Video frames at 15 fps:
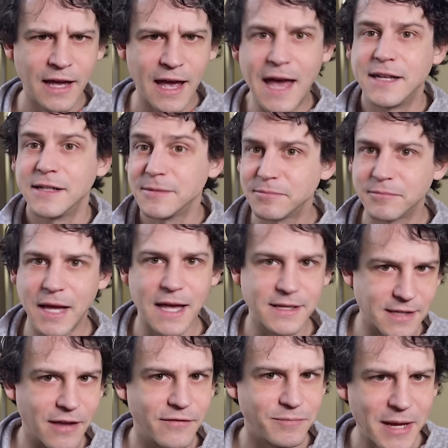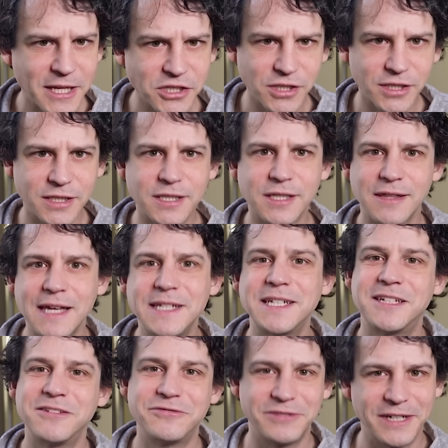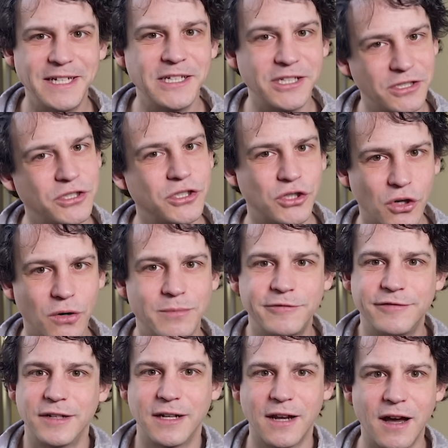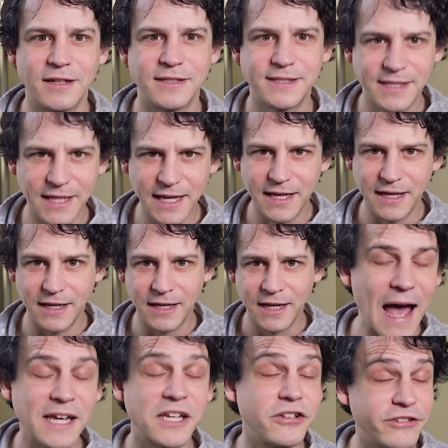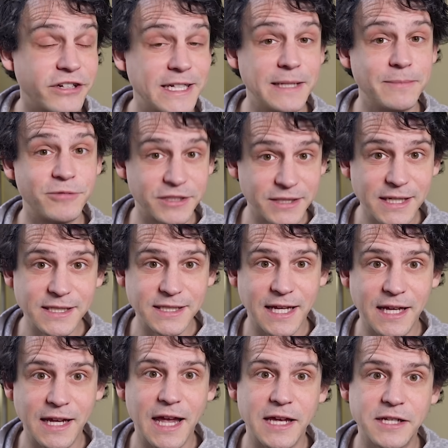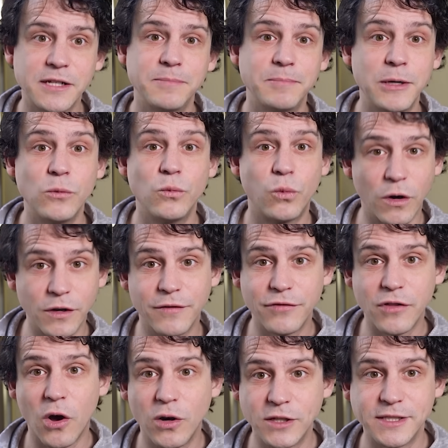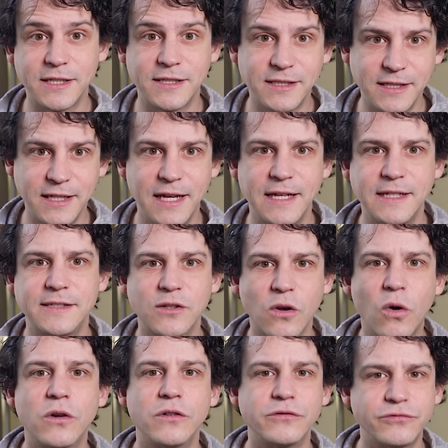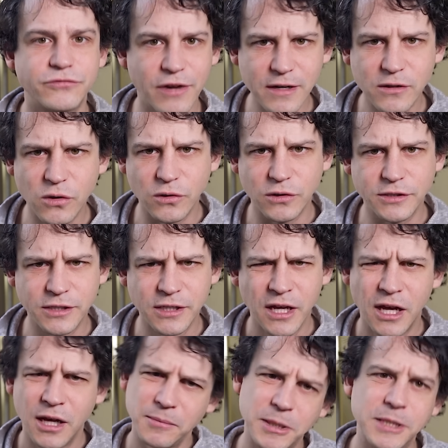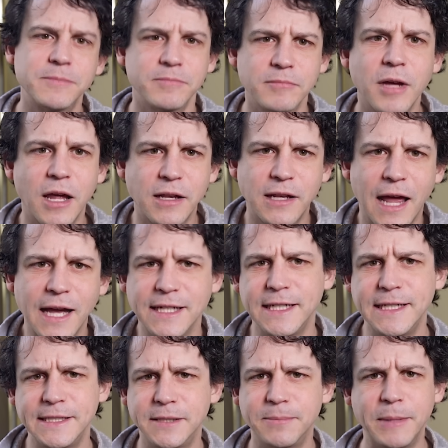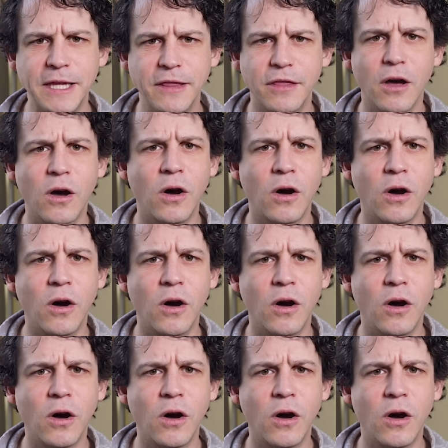And as I've mentioned, they did a really good job for last year, accurately predicting it'd be one of the hottest years on record, but unlikely to be the